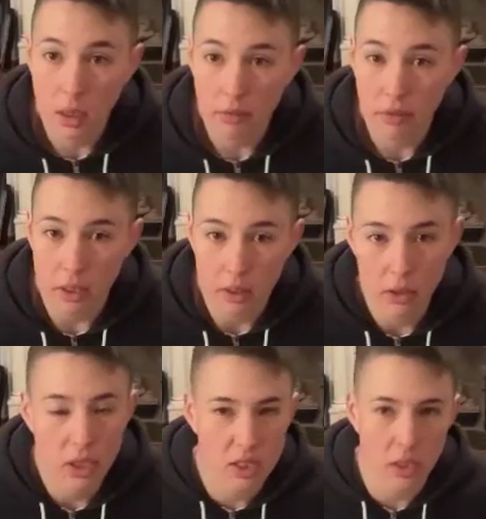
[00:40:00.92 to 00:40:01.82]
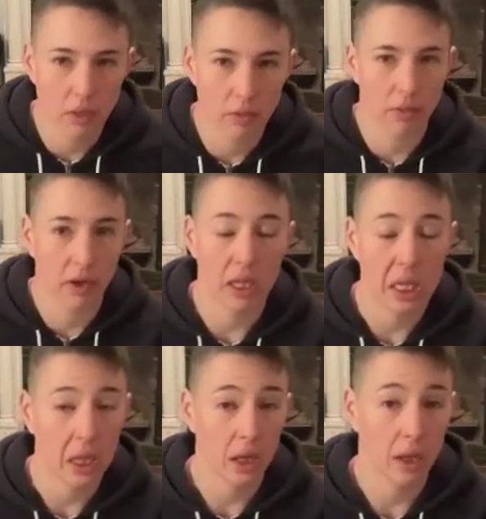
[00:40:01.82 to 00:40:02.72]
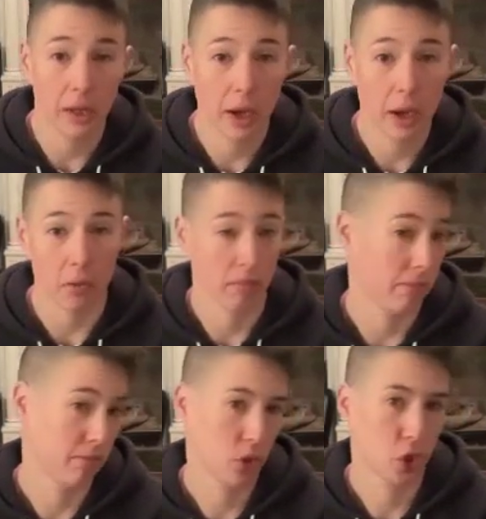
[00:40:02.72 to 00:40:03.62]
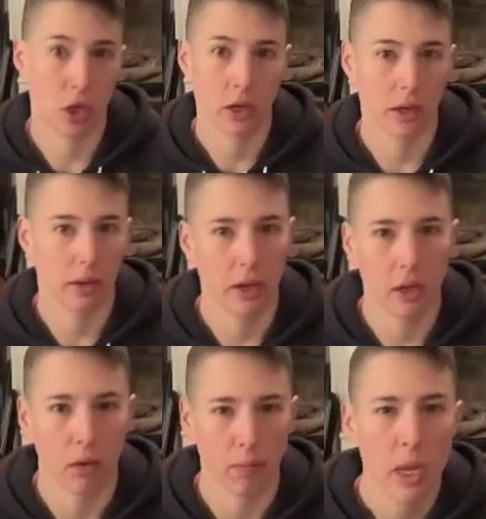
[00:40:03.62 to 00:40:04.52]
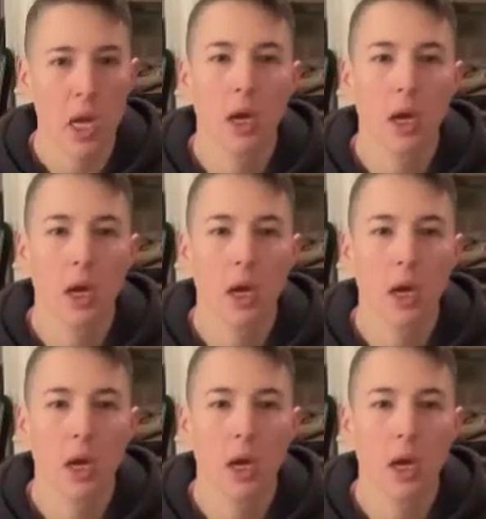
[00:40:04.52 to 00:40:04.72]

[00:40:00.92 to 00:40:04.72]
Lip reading: Lovely. You can just frankly lay down. Shocking, I know.